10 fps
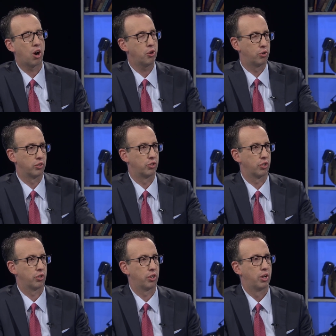Are you
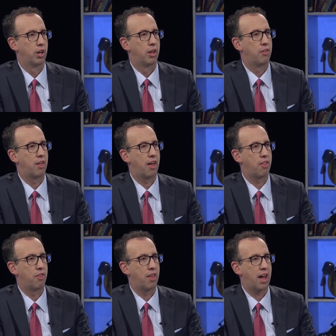concerned that
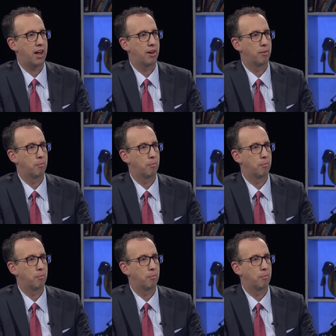that